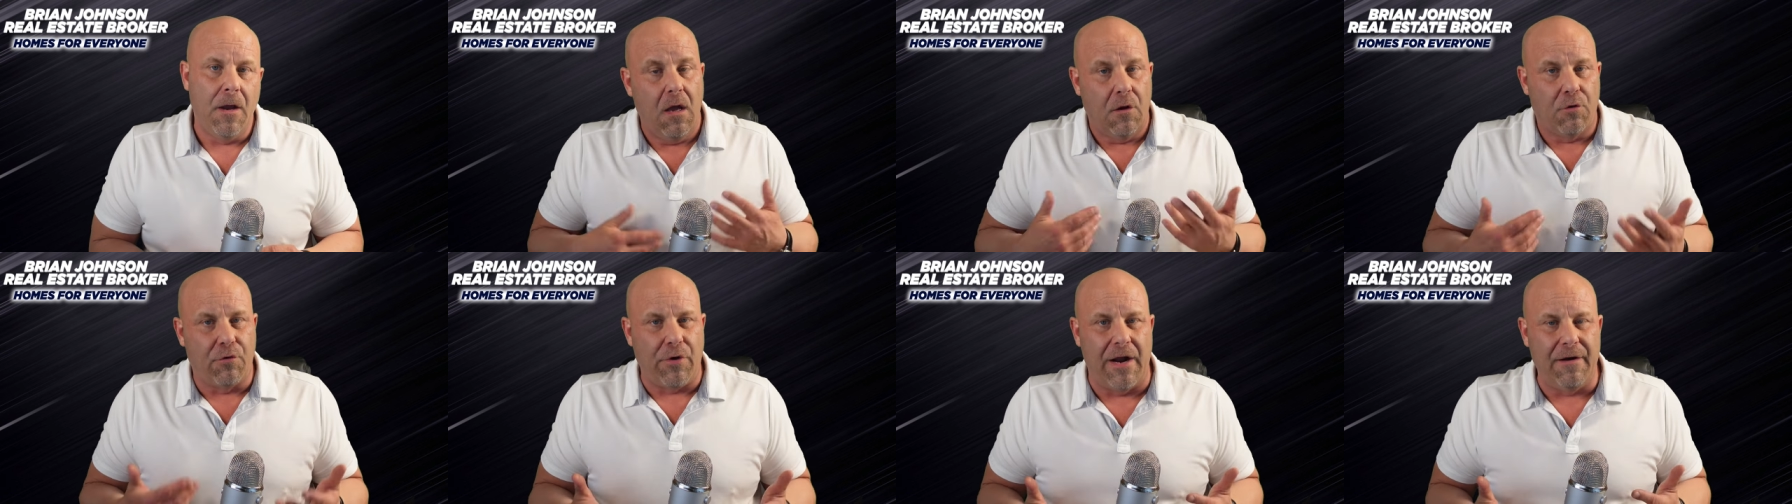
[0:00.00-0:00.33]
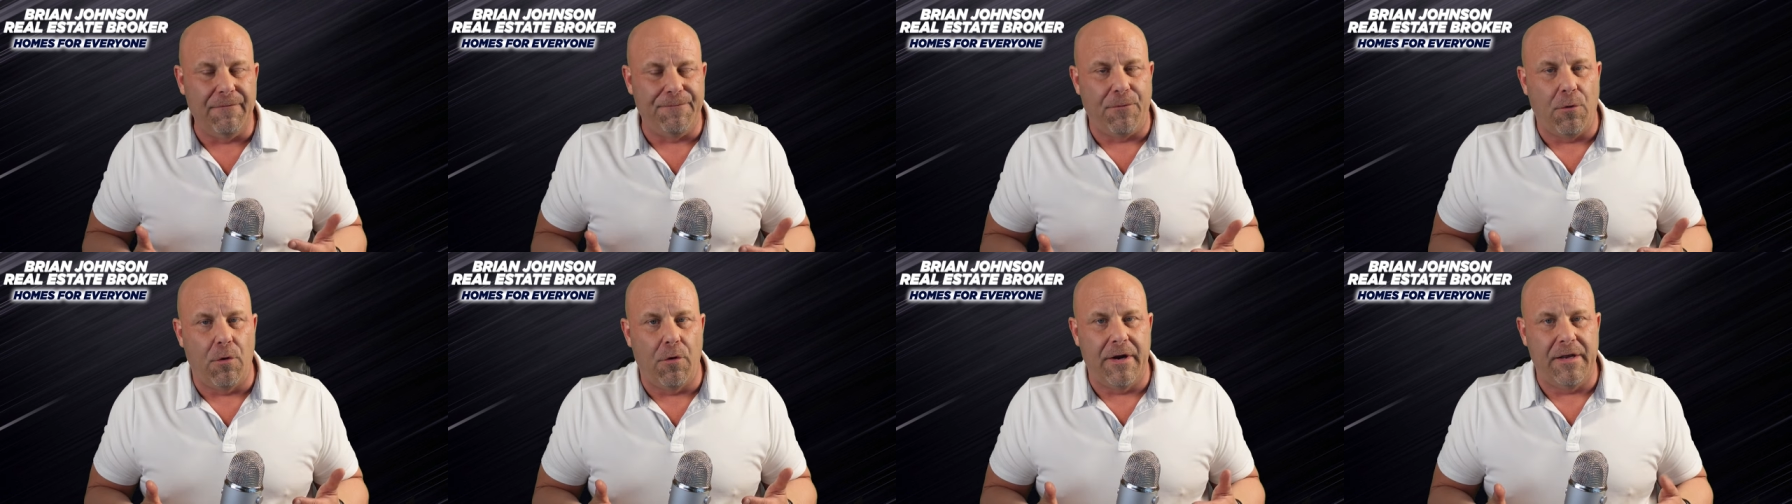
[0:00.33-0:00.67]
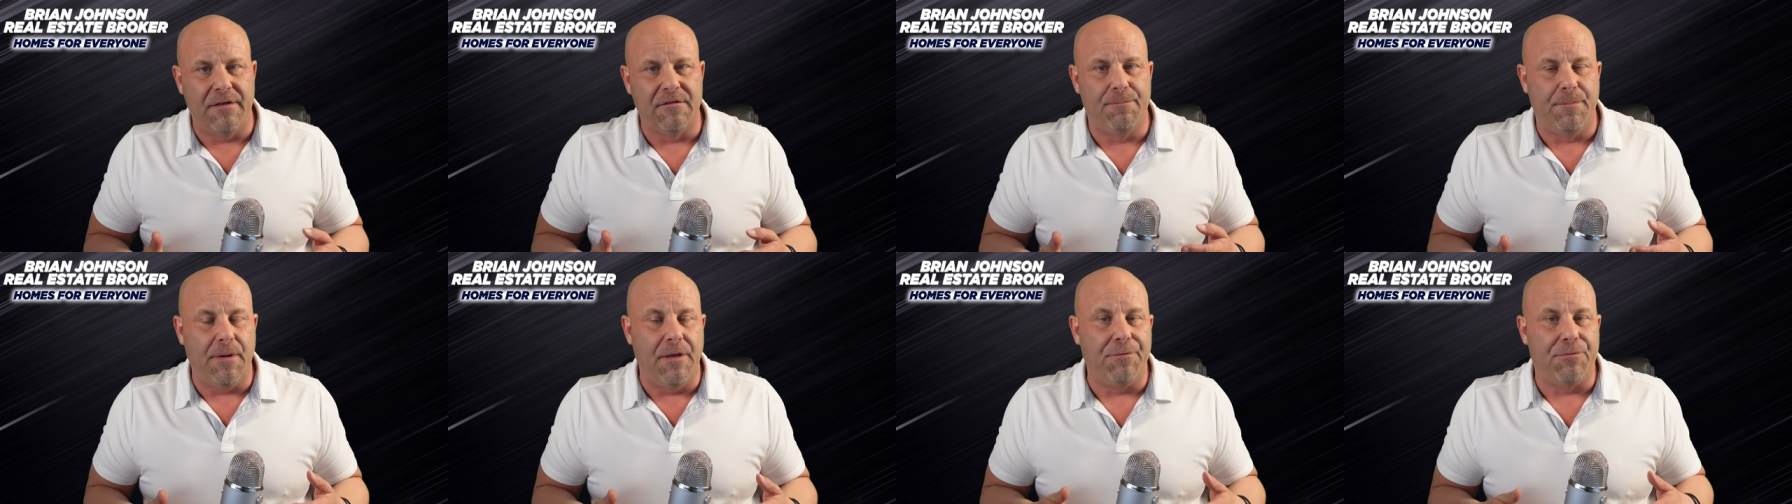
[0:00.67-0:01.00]
Groundfloor
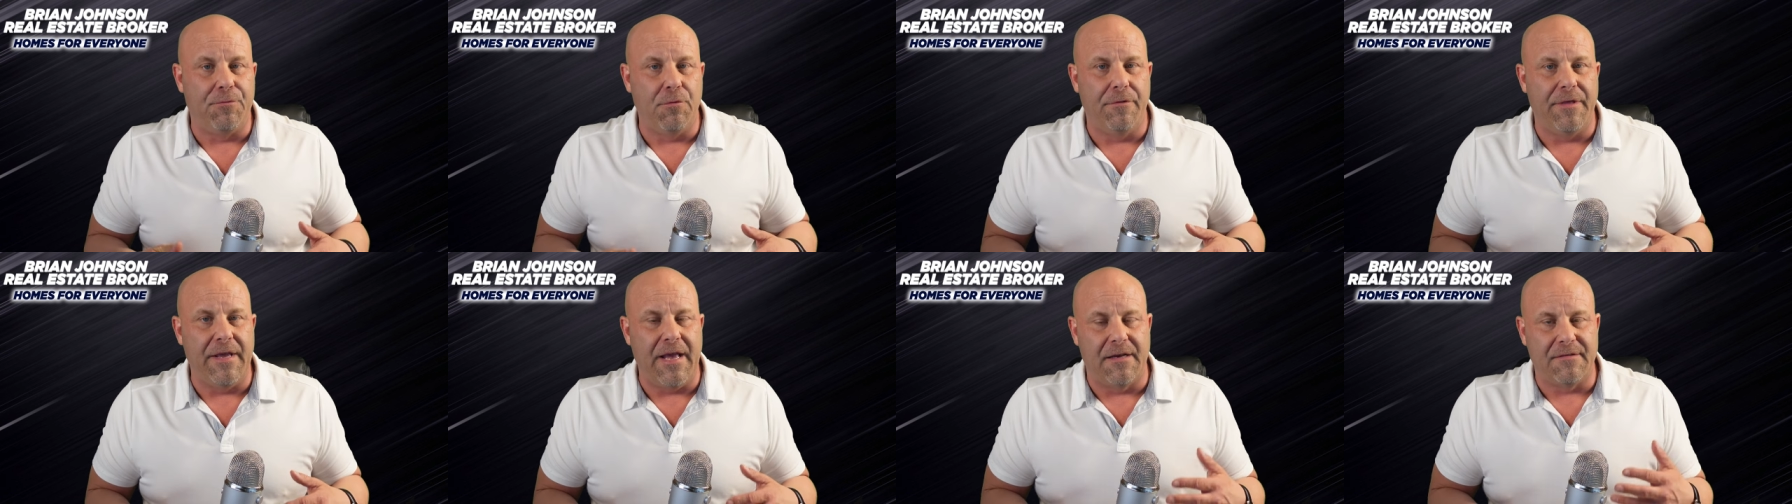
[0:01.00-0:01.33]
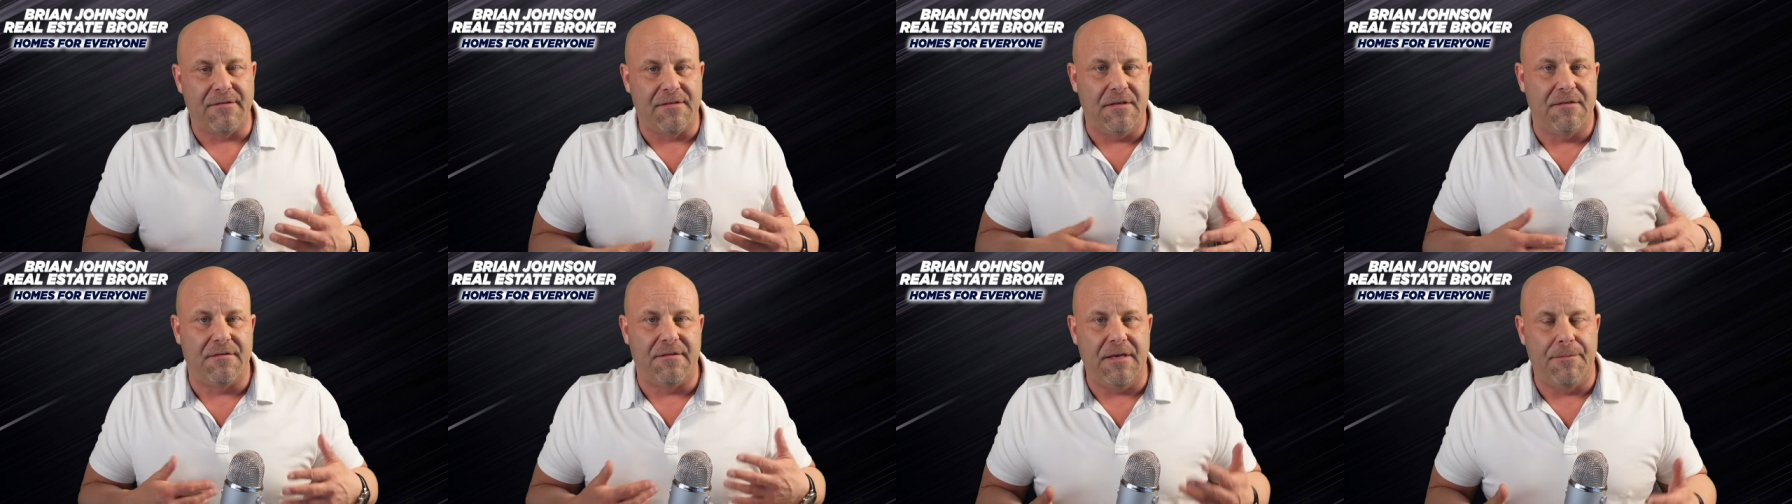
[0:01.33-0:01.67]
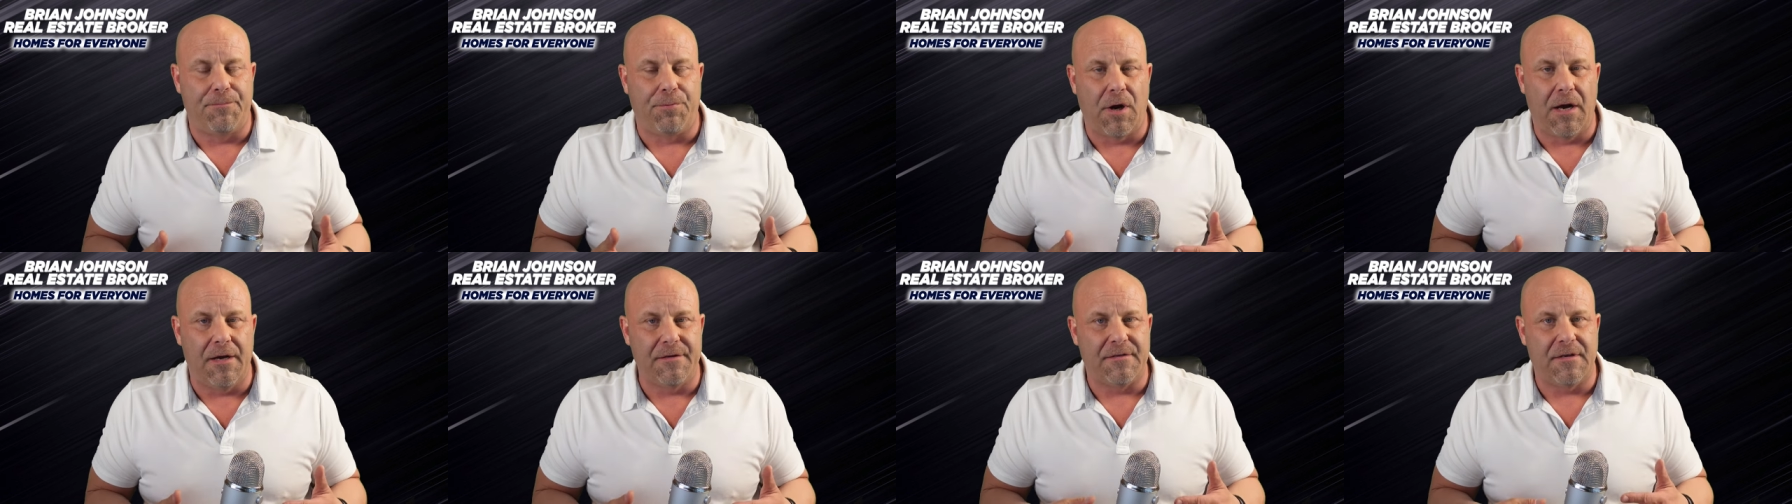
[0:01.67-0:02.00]
has been through the S E C
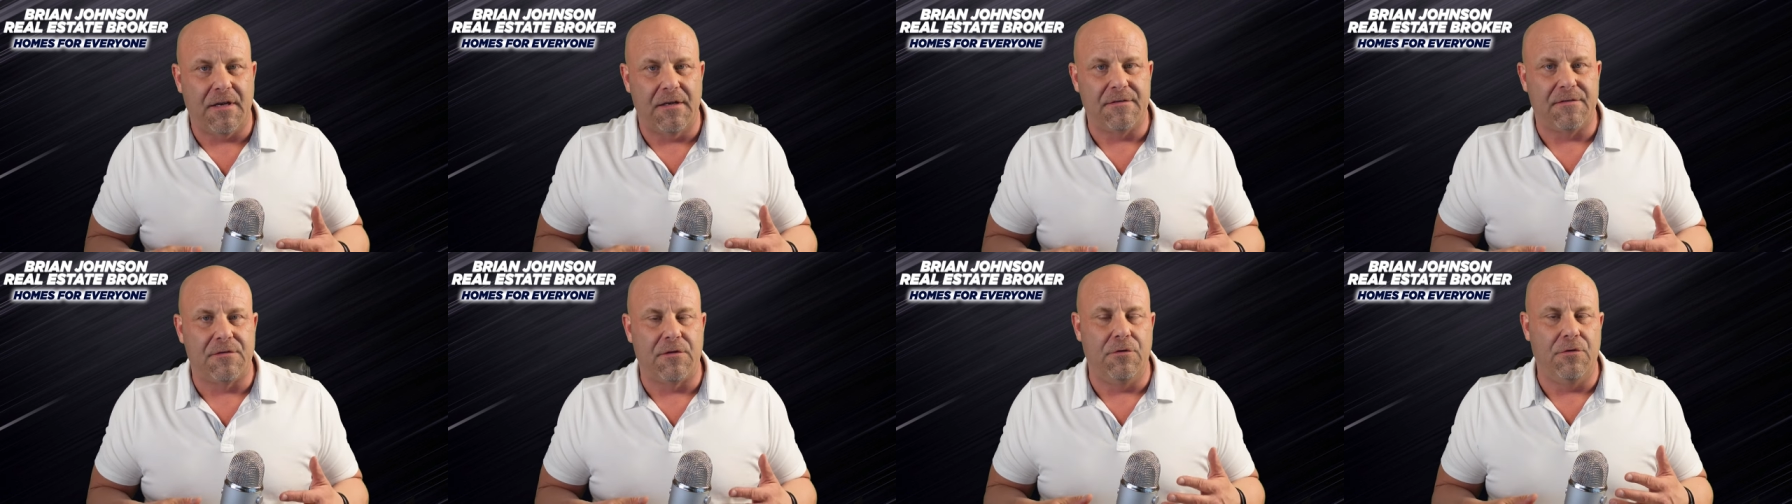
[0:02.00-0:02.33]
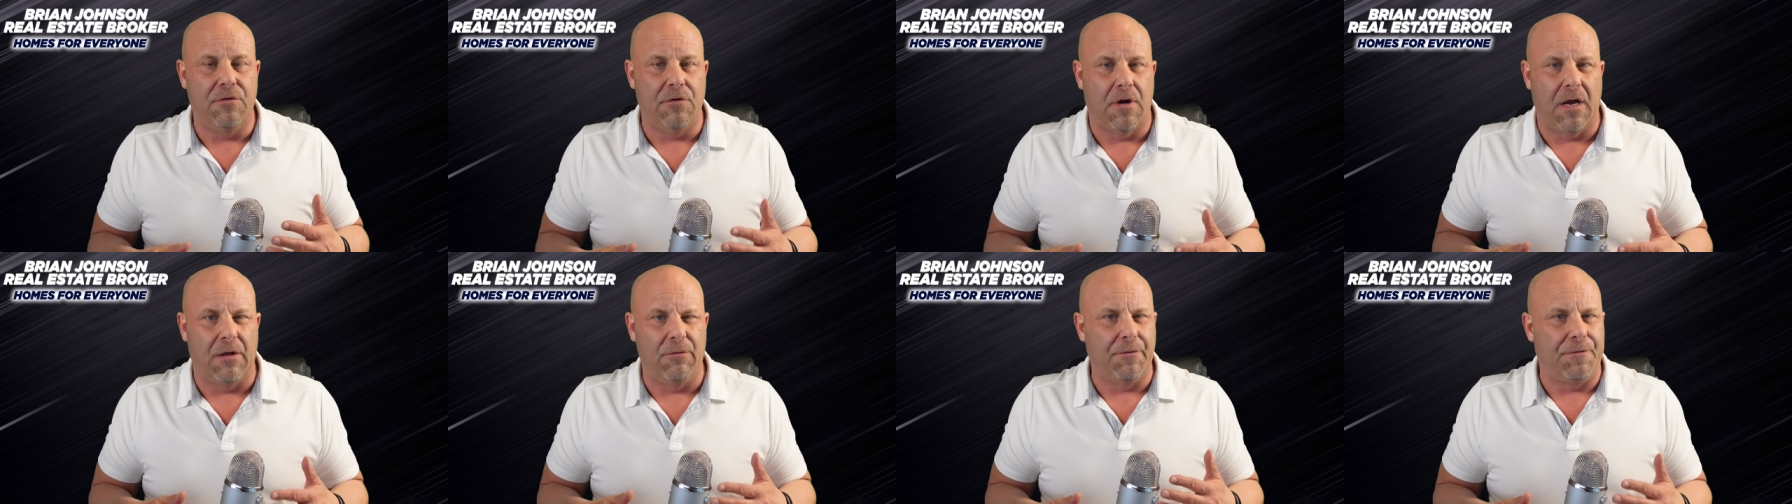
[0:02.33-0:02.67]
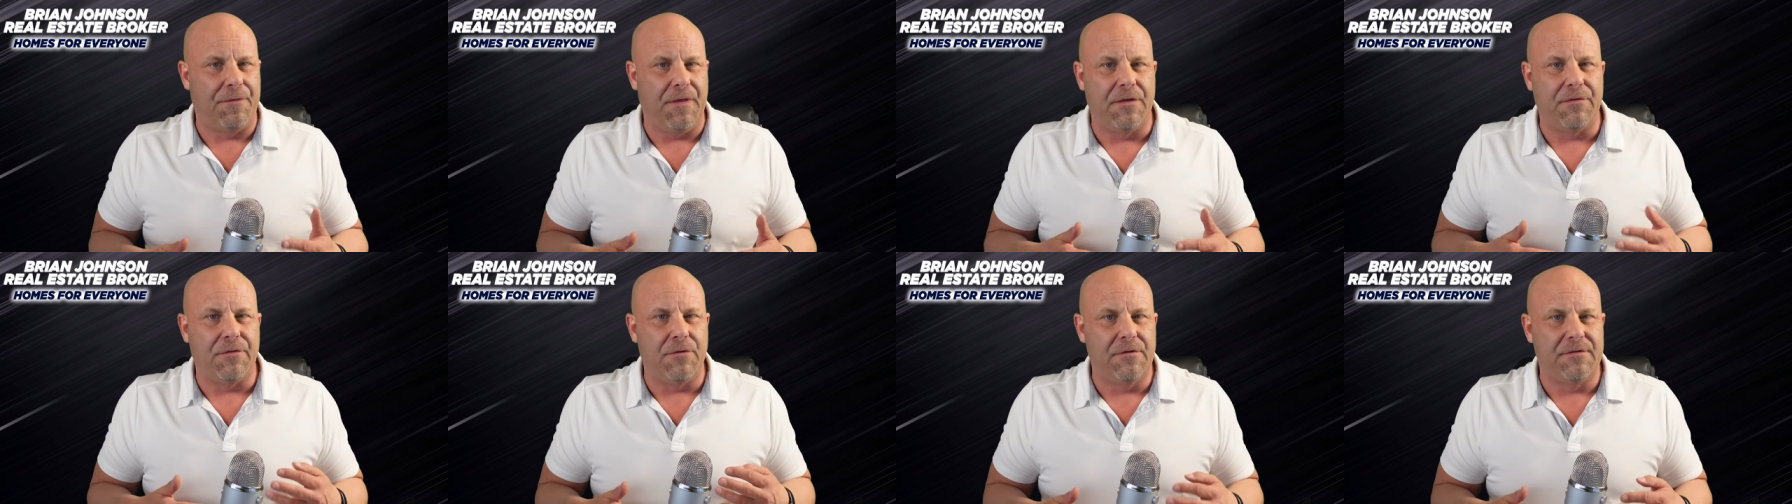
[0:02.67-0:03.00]
process, so you, I don't
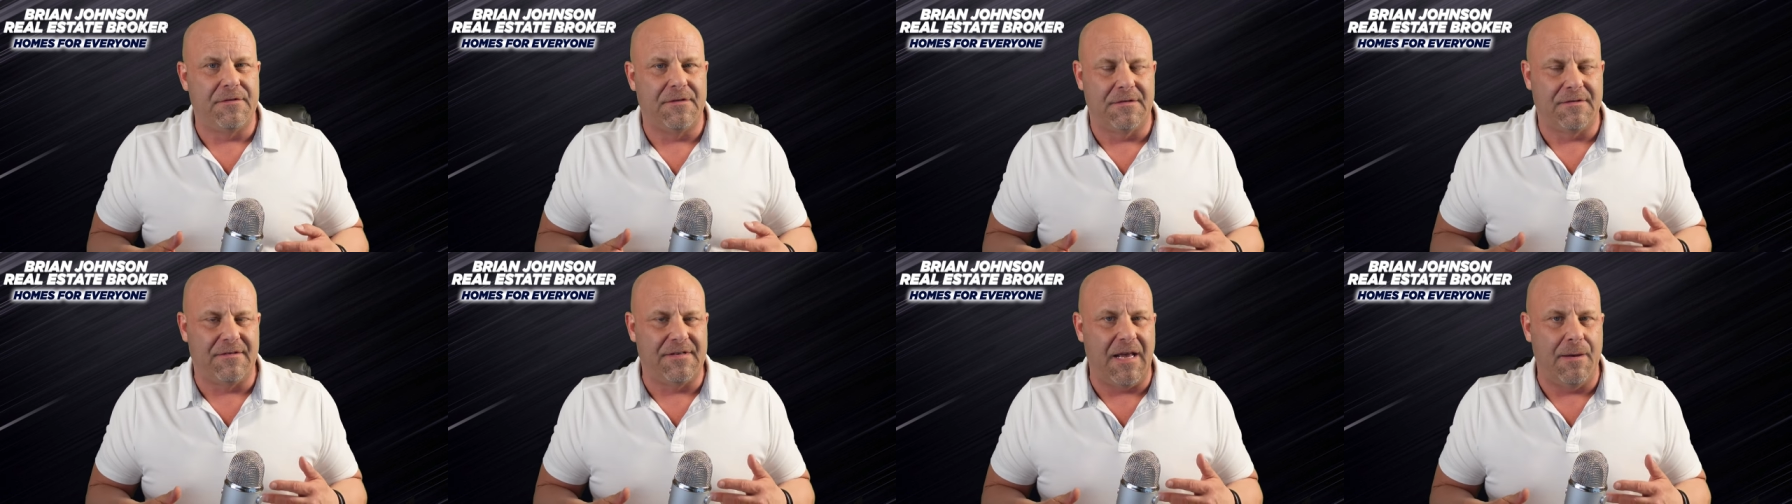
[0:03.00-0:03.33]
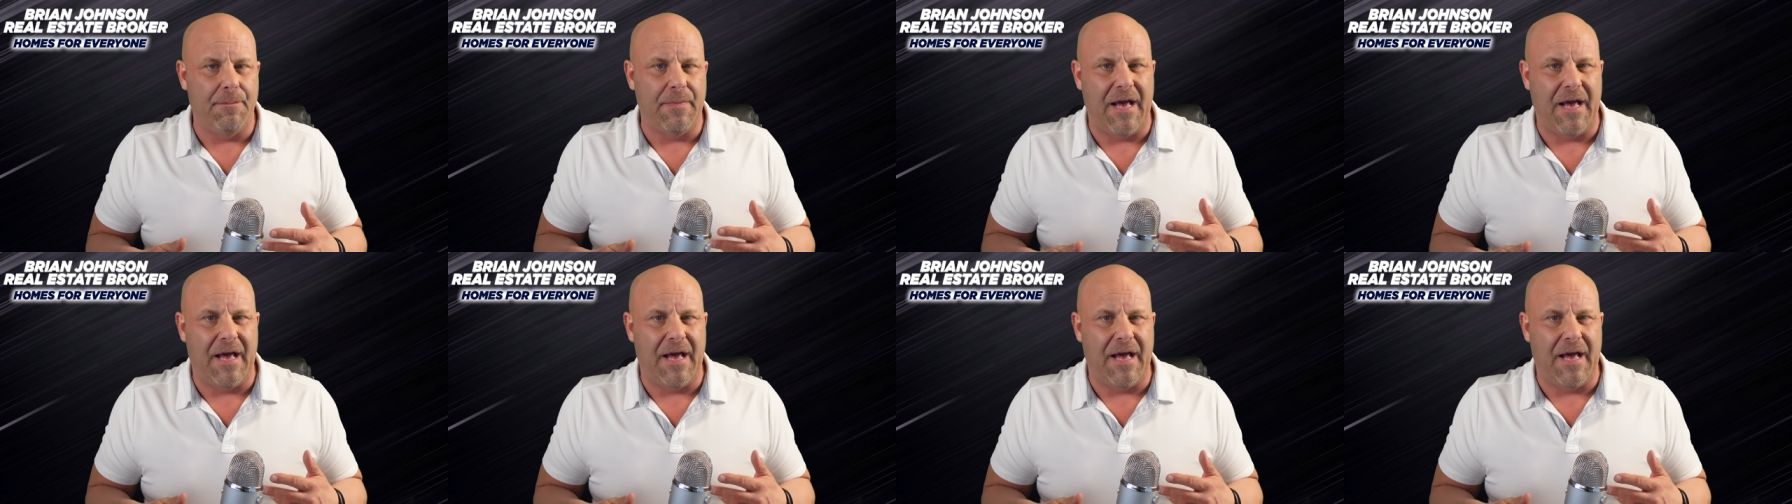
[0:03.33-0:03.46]
think there's the same